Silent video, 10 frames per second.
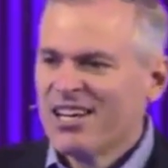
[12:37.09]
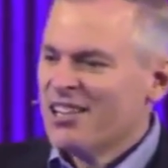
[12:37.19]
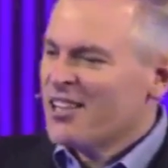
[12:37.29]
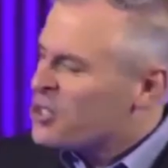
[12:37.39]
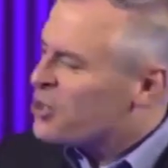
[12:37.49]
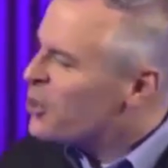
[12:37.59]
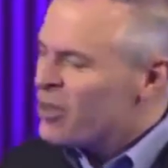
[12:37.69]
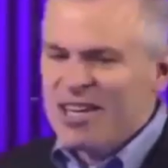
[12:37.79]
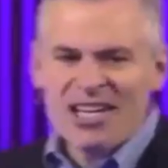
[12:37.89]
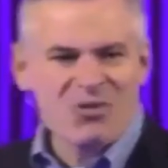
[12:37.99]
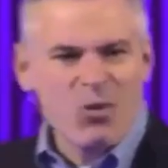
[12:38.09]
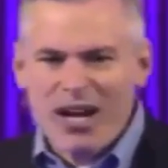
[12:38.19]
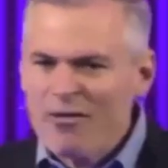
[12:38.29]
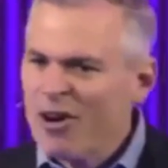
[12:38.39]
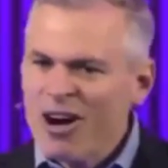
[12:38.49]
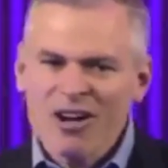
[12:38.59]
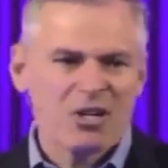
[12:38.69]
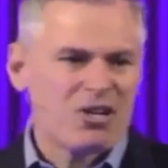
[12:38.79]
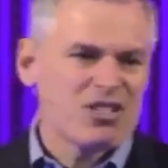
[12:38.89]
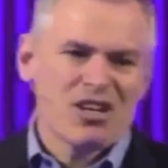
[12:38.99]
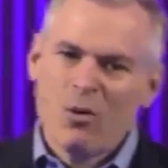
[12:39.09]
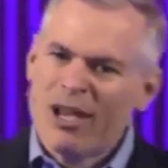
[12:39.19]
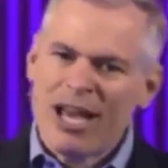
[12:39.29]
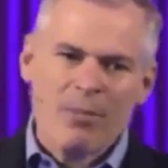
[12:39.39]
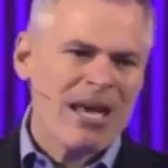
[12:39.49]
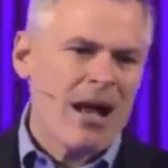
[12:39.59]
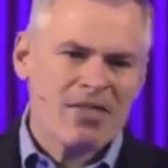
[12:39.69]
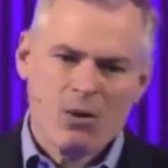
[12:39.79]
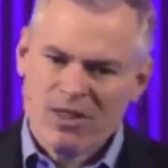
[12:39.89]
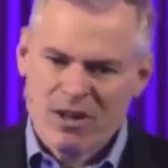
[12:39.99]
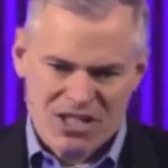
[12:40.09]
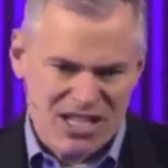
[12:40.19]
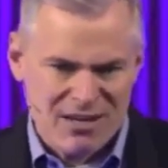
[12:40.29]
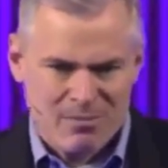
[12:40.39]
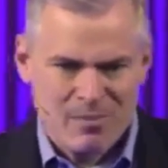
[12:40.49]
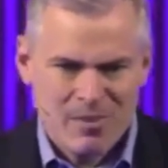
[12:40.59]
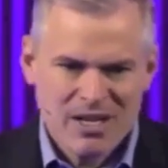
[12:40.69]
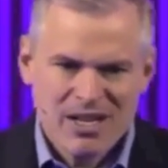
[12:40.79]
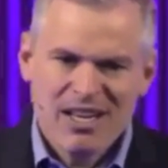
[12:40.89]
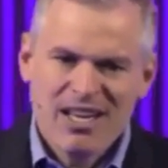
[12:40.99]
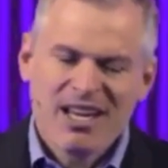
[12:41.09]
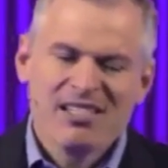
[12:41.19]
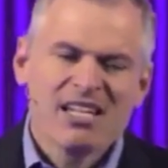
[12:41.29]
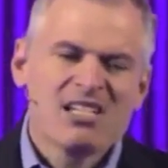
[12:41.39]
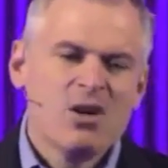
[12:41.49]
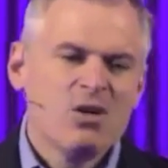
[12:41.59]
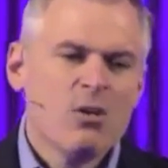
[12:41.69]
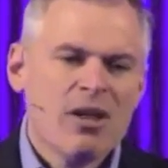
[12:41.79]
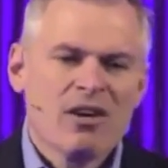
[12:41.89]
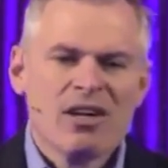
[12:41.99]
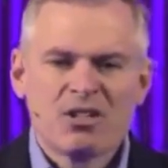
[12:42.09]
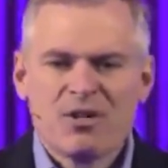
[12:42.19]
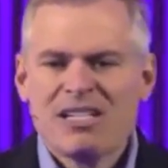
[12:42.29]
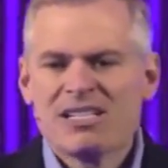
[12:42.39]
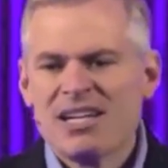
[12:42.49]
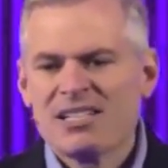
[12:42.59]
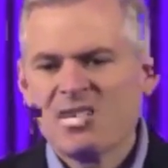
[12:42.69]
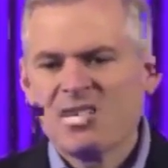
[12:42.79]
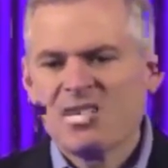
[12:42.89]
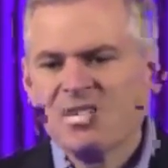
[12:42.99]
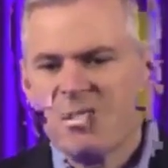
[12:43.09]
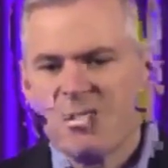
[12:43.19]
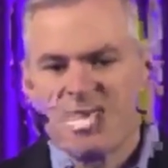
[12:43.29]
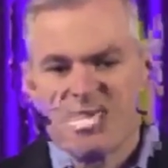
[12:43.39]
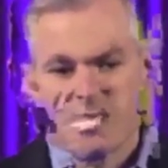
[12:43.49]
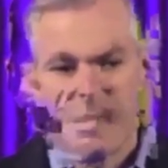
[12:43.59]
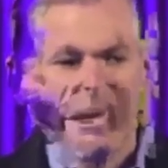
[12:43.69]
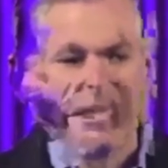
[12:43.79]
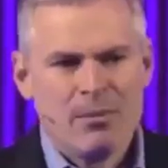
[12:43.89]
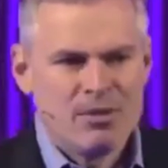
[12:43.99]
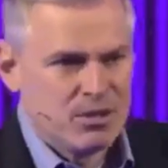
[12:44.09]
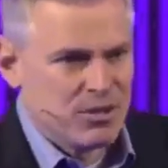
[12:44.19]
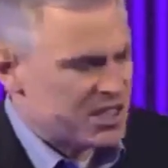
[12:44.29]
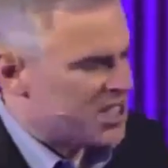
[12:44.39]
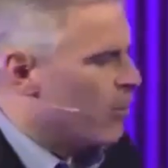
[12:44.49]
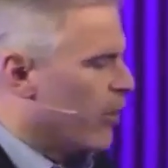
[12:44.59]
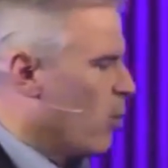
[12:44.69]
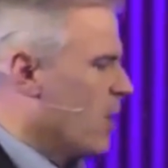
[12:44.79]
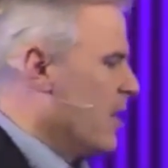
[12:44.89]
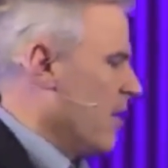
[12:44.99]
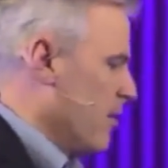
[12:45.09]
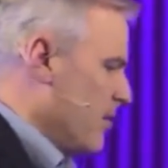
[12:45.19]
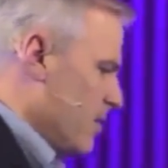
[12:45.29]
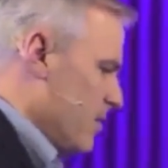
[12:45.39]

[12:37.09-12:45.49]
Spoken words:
The truth is, whatever our issues are, we got to be out there with our team, because that's the only way they're going to trust us and the only way we're going to inspire them to do the same with one another.